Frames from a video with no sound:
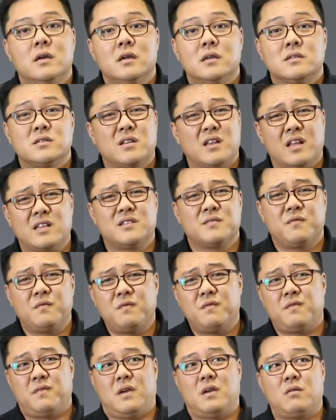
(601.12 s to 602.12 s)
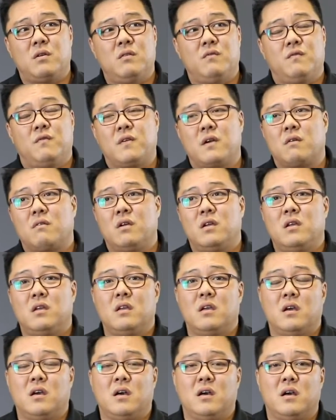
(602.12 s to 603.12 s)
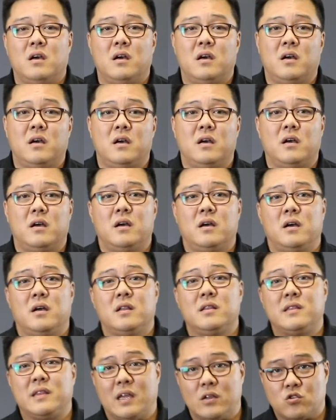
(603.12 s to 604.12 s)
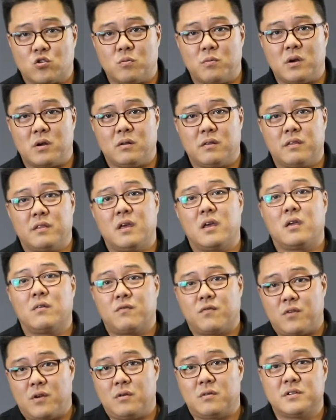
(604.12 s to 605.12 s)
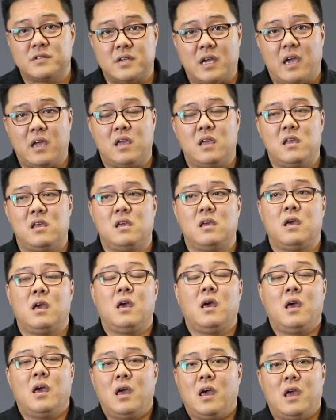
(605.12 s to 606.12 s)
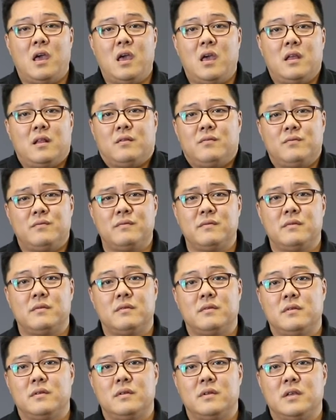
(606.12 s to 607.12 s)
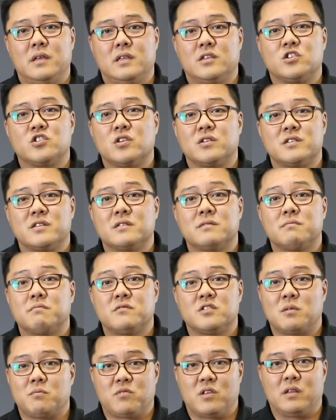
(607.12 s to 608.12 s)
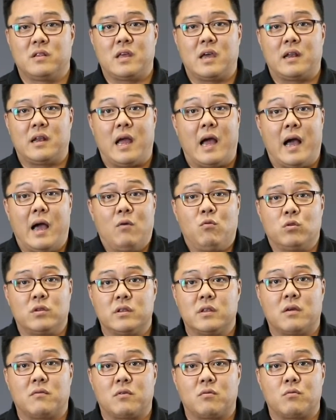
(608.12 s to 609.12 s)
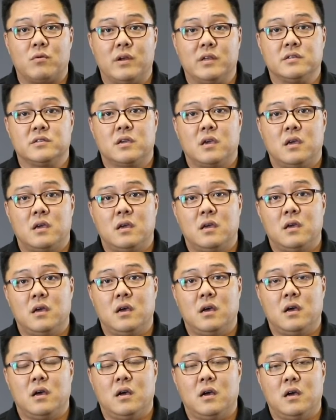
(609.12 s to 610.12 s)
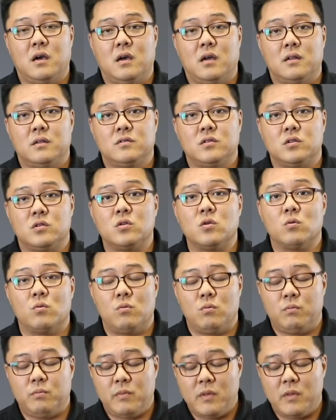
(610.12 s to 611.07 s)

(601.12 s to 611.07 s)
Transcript: So that's very, very a detrimental thing for your psyche, and it's just something that I would never risk to do.